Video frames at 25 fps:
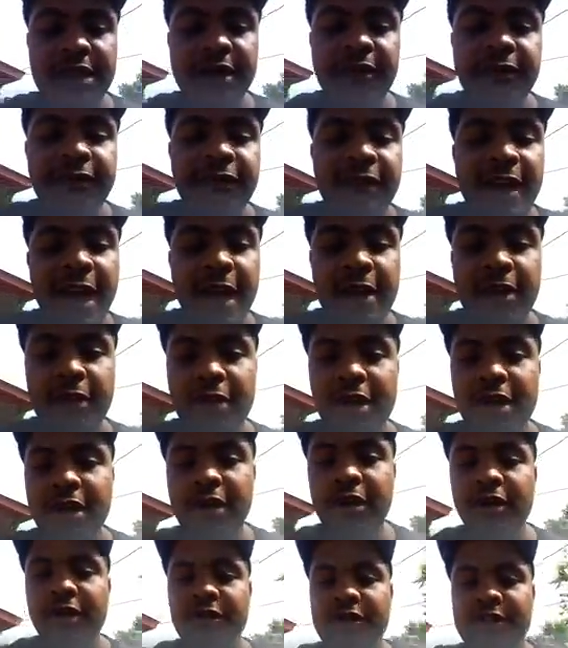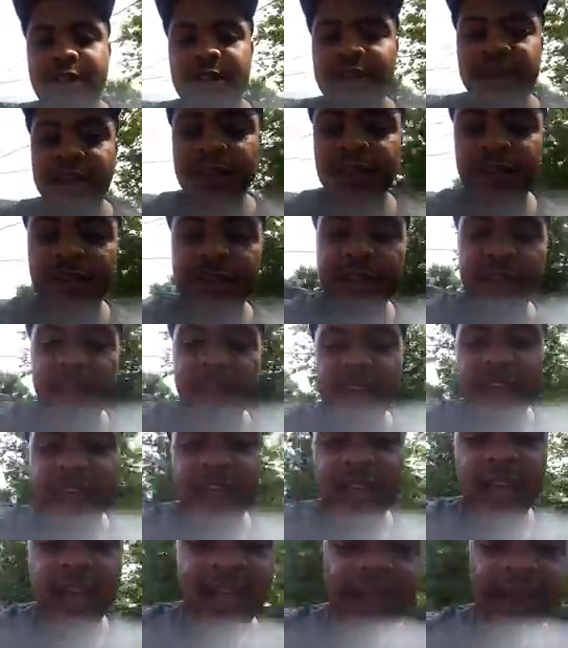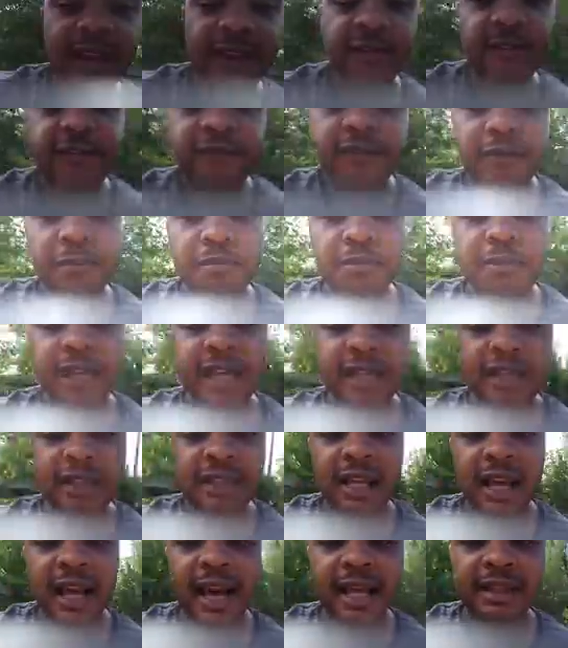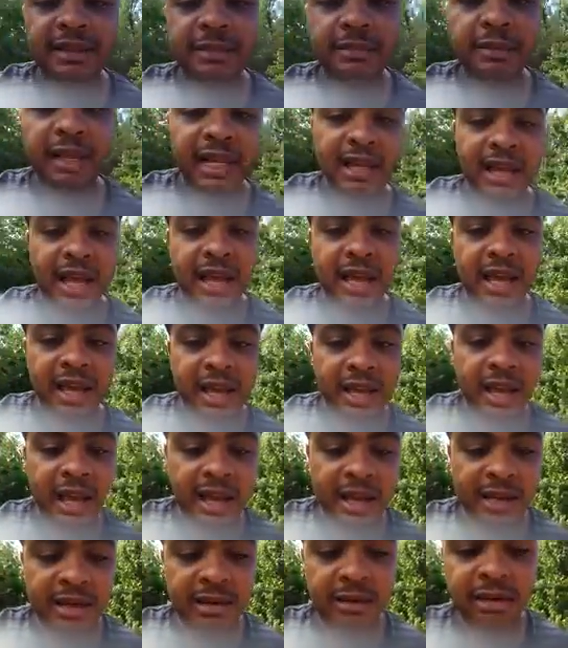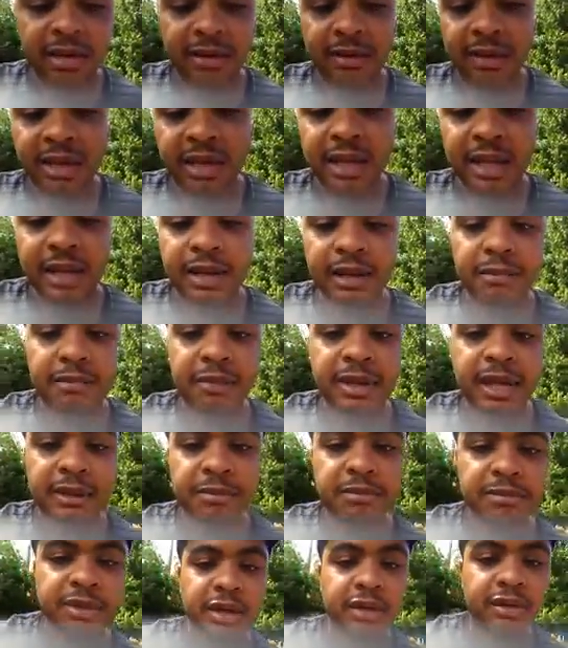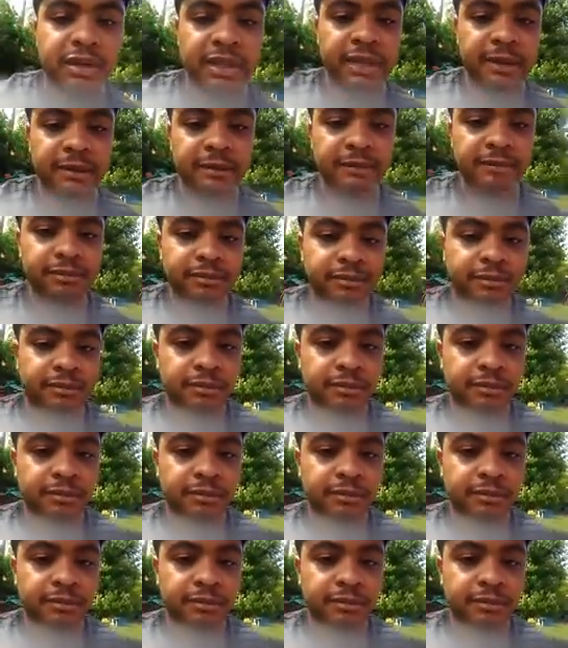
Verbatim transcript: some fat rolls, and big thighs and, and, and, a, and a big booty.